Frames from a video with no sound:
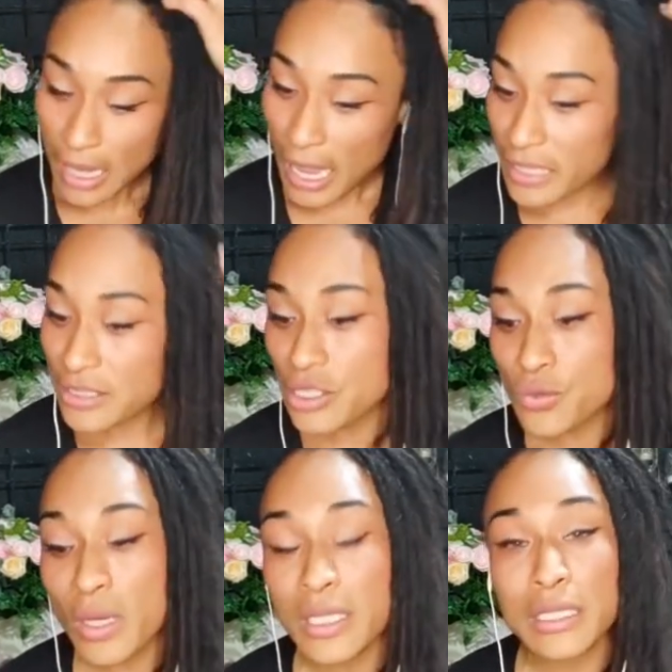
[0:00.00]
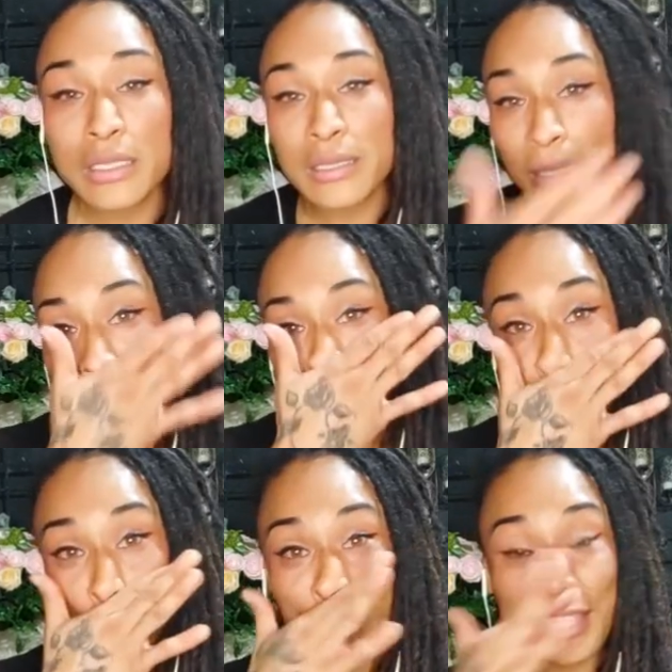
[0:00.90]
I just wanted
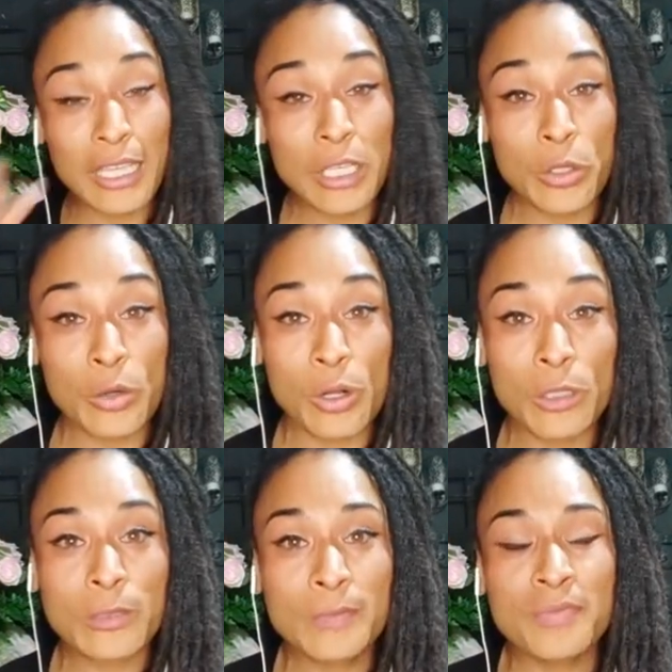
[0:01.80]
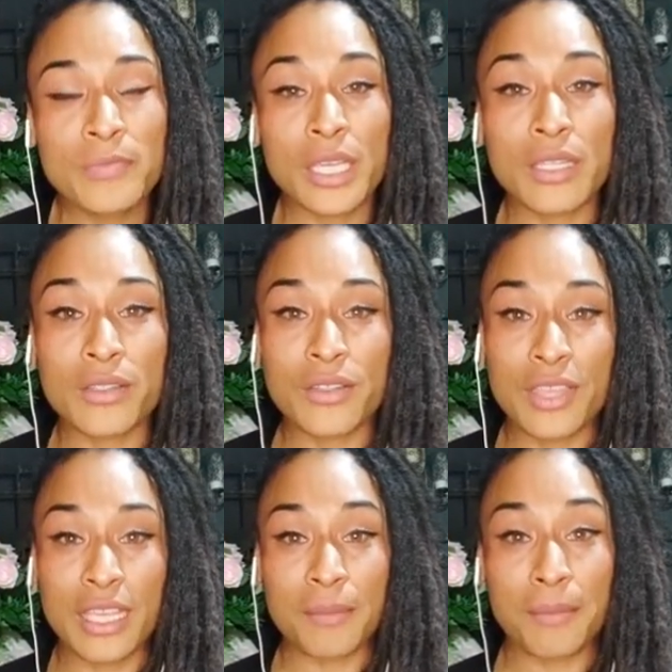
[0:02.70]
to thank you all and to
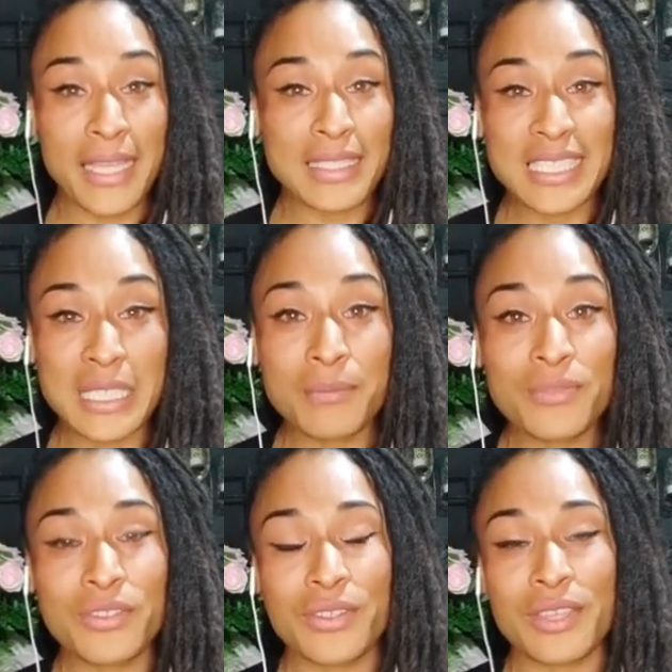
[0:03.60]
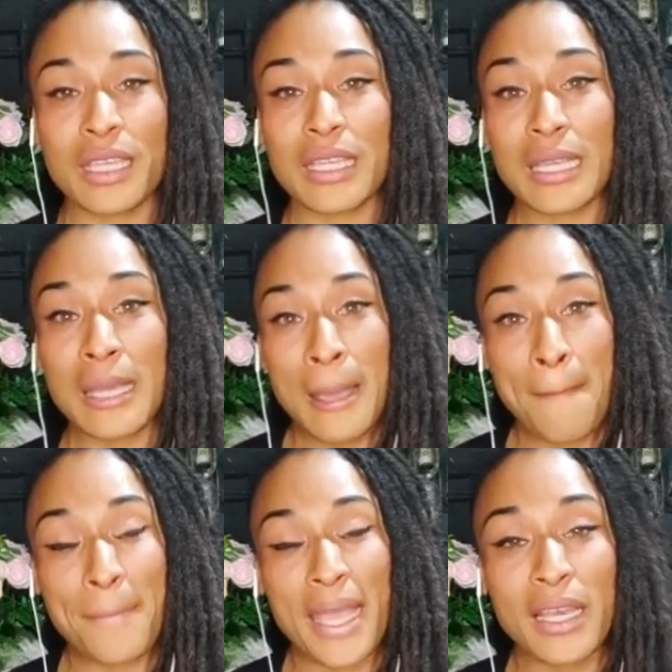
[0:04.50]
thank my team, to thank
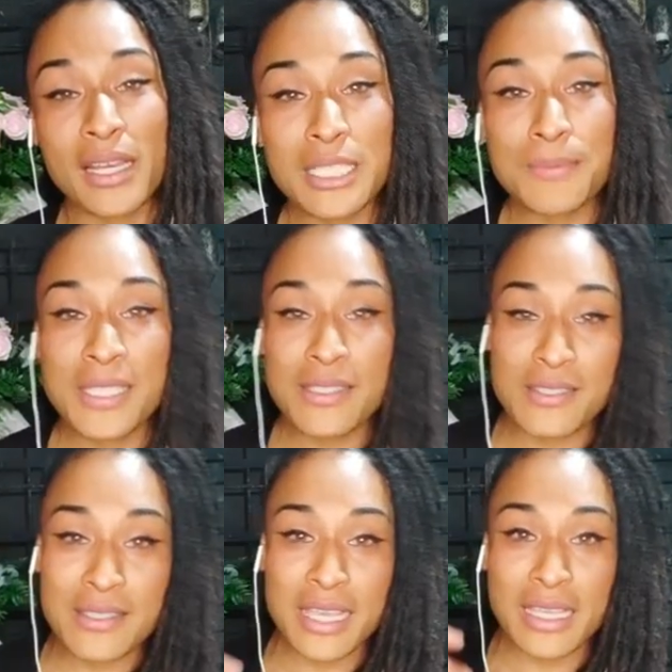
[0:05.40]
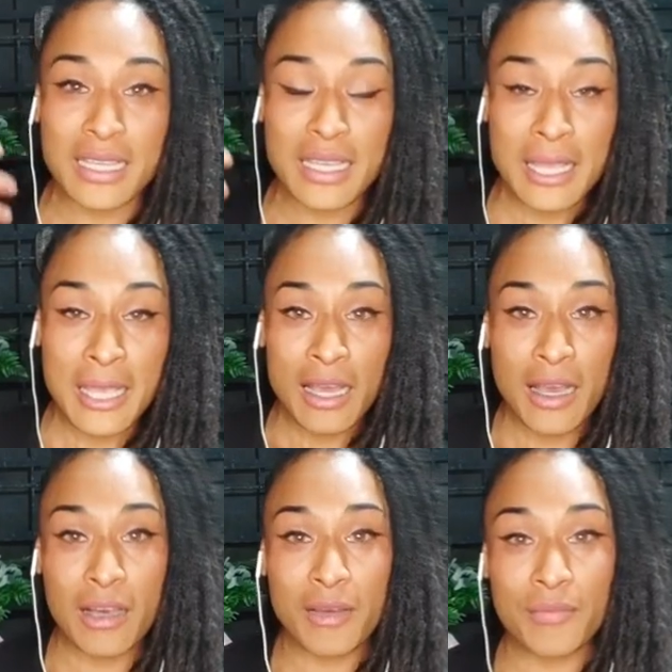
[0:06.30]
my husband, to thank
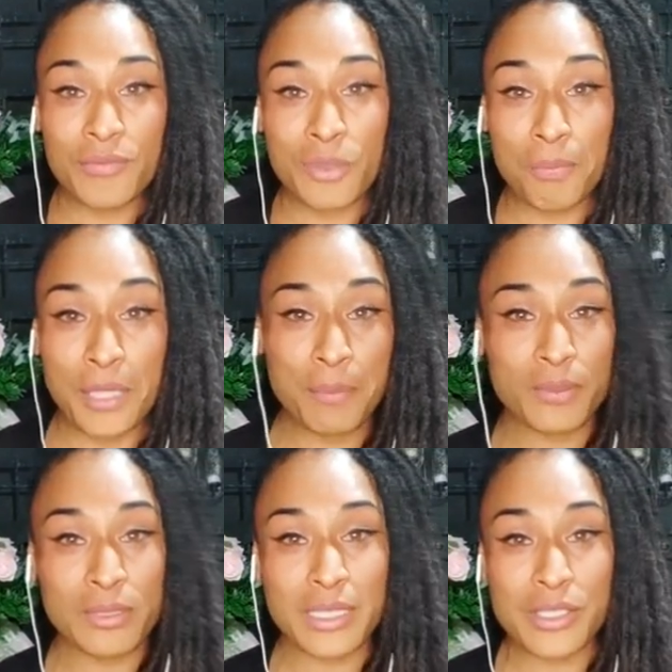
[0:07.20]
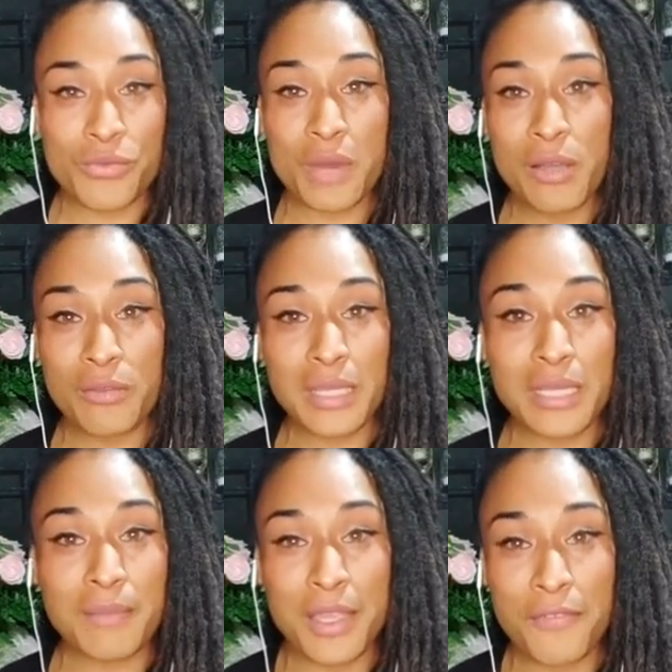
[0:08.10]
the people that surround me,
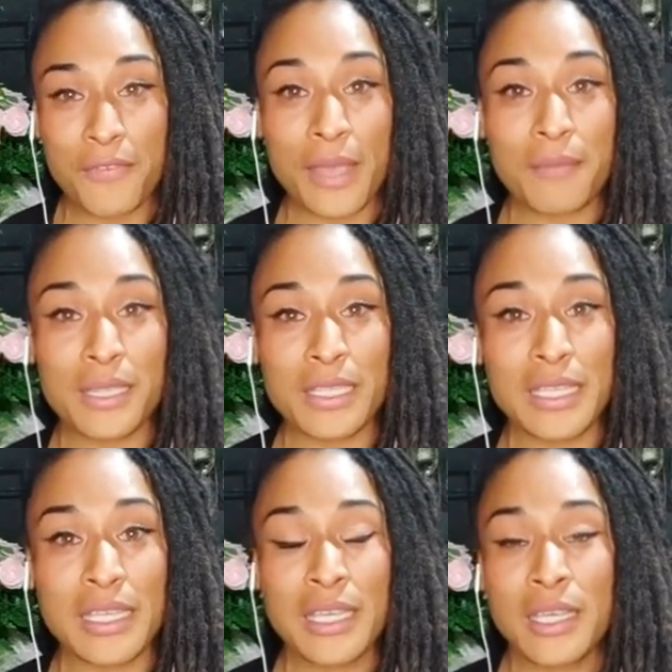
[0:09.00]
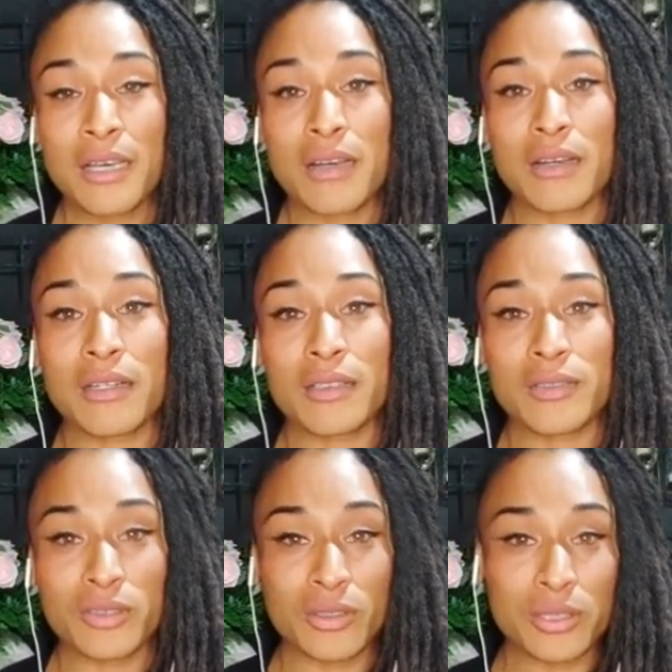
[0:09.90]
my family,
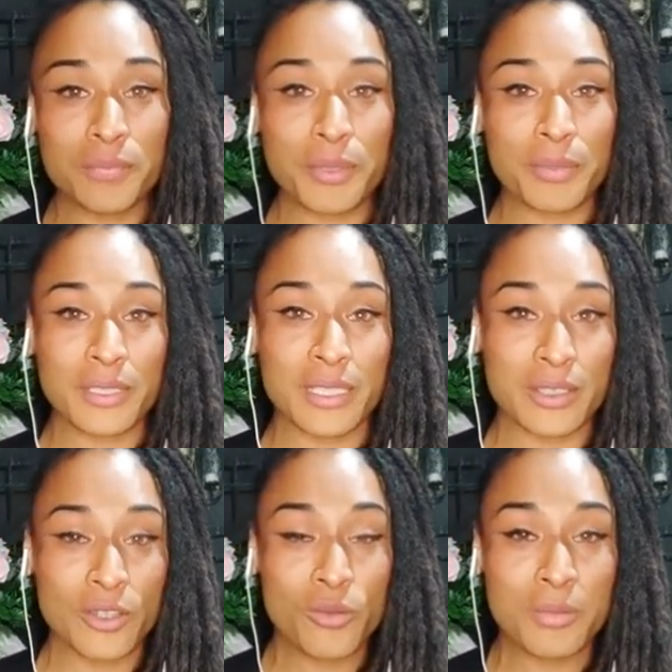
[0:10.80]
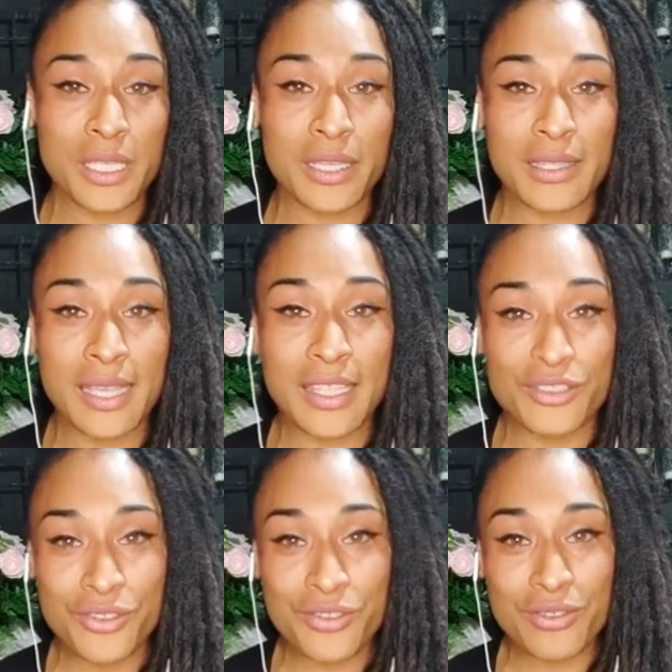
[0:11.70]
all the people that know me and
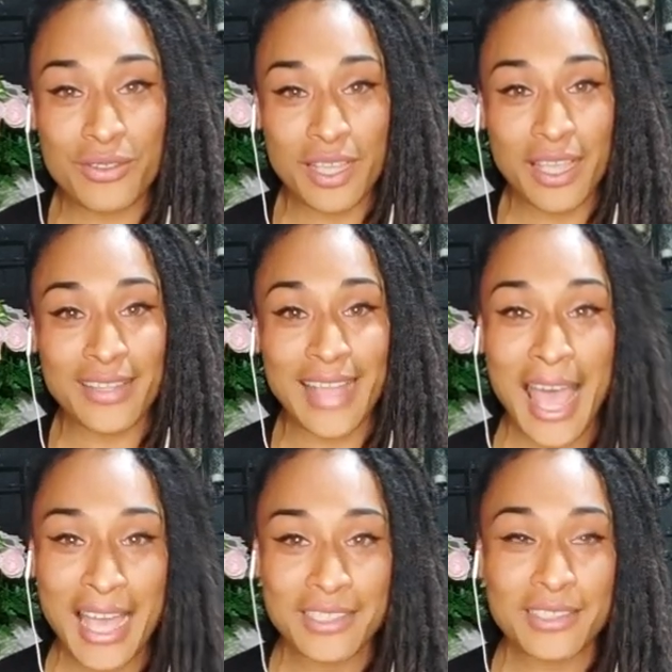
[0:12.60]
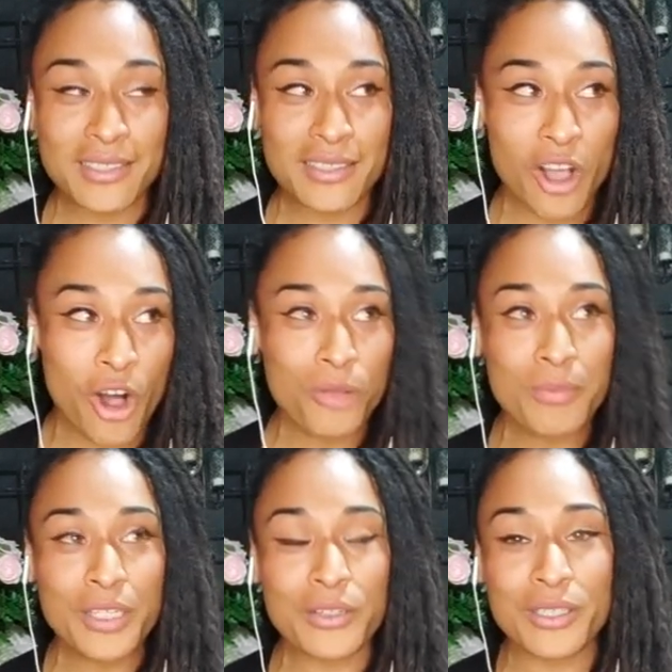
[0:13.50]
has called
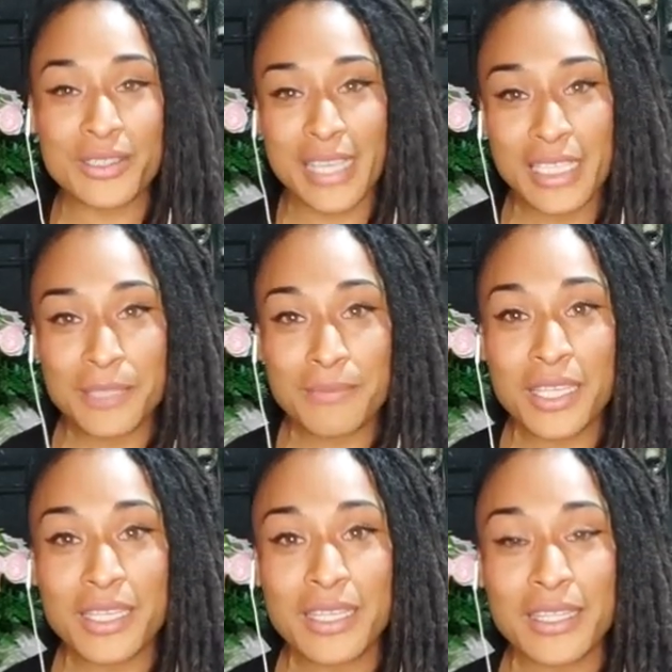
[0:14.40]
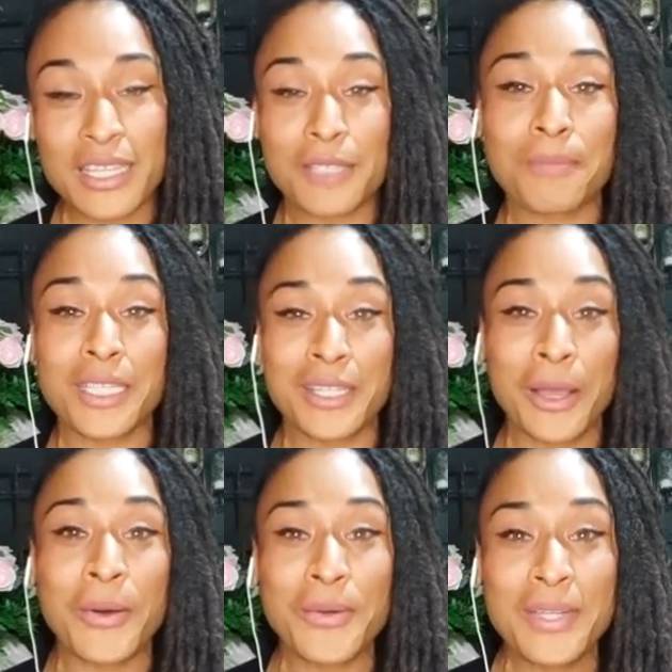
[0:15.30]
me or texted me, letting me
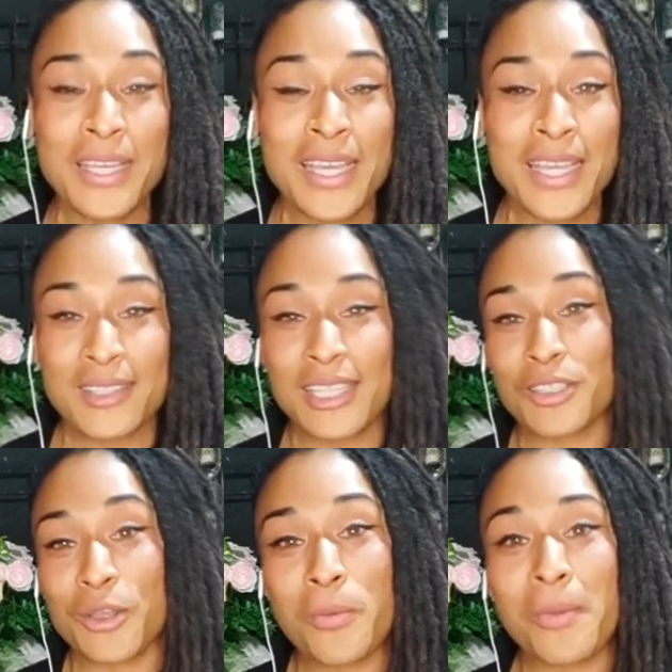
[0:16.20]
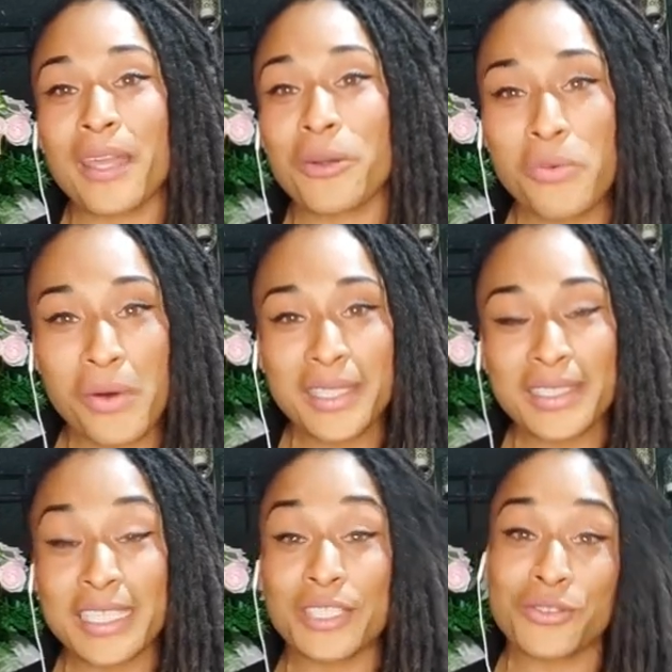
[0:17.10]
know that no matter what,
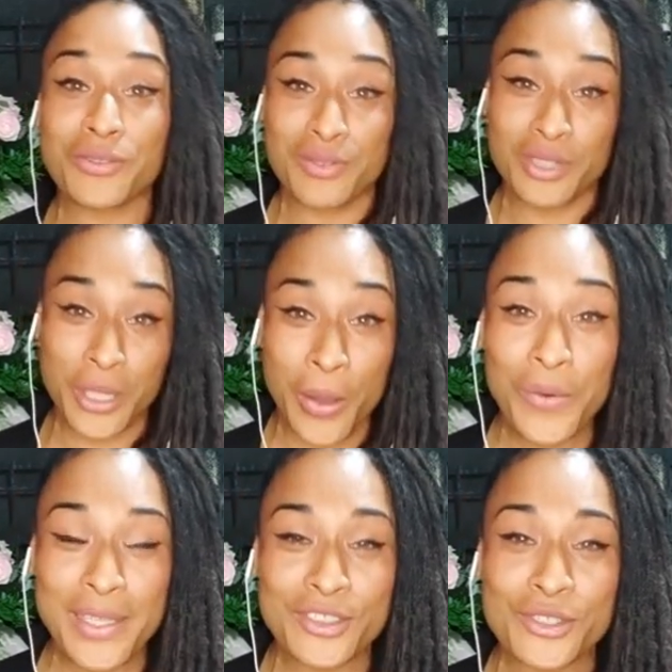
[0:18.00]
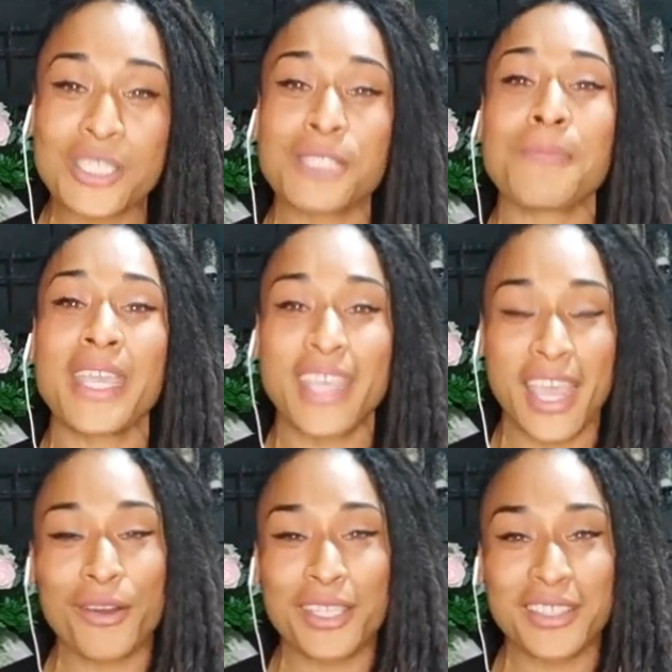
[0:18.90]
they know and trust my
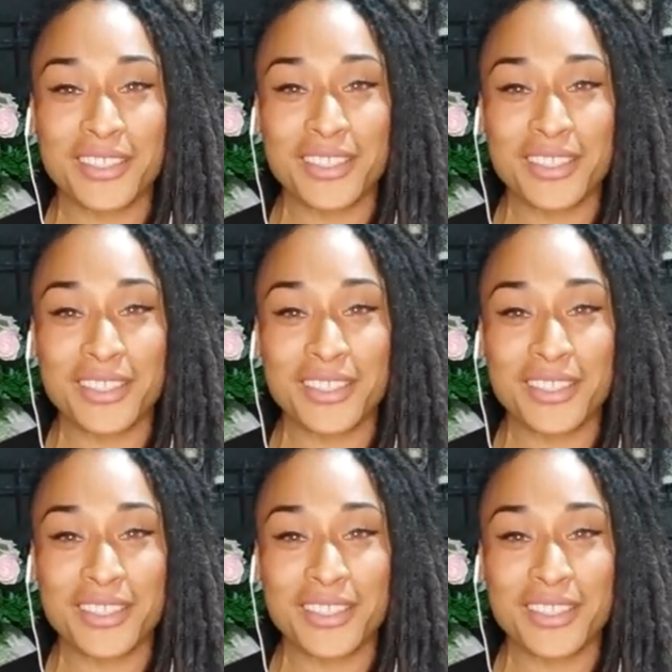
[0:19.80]
character